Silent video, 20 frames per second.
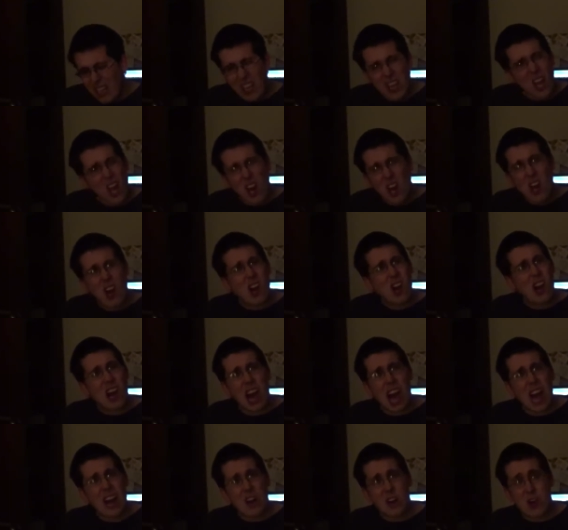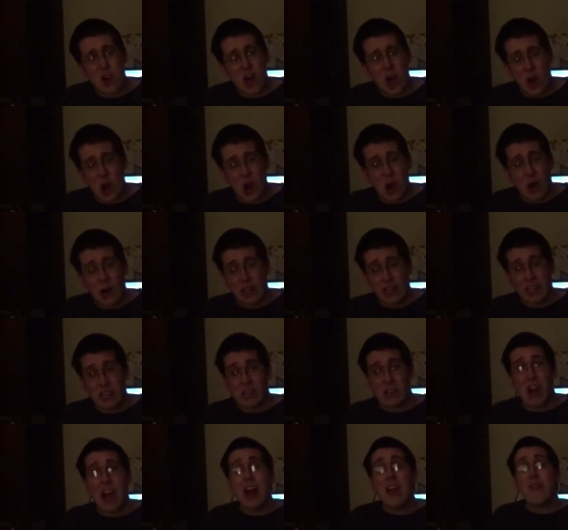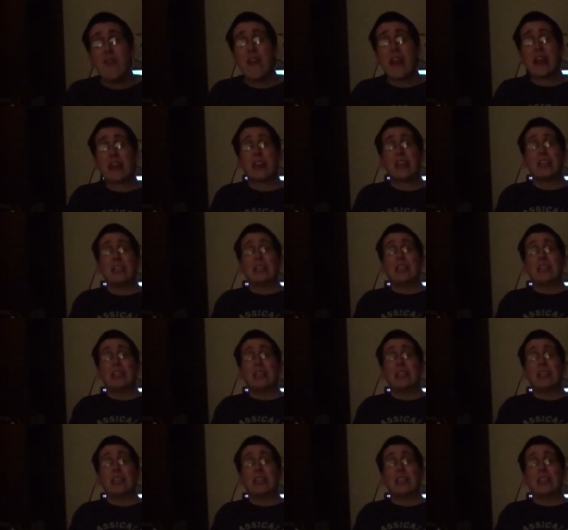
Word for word: you know, I don't know. You know, I think